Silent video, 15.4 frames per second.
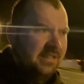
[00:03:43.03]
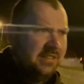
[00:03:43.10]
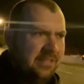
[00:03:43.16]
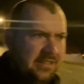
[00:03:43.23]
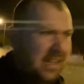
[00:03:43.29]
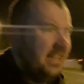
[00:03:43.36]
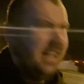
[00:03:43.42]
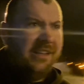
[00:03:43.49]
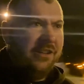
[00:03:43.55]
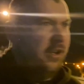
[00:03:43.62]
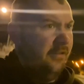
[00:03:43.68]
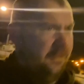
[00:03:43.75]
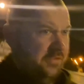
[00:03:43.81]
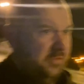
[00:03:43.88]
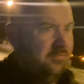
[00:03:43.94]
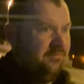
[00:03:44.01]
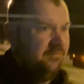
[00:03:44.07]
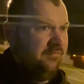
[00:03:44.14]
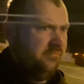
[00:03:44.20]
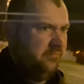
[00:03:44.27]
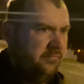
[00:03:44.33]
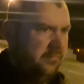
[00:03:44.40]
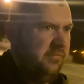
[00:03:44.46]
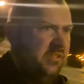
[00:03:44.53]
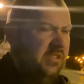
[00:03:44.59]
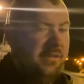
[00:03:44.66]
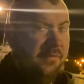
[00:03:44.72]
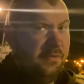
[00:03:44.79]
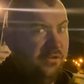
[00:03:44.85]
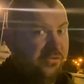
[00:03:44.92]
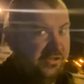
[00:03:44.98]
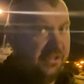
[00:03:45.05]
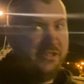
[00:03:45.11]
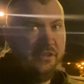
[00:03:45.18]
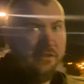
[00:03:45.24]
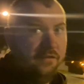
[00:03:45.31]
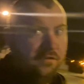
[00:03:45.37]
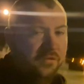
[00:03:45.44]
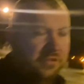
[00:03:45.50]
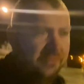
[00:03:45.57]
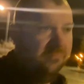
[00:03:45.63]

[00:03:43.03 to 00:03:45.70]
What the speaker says: I love the music of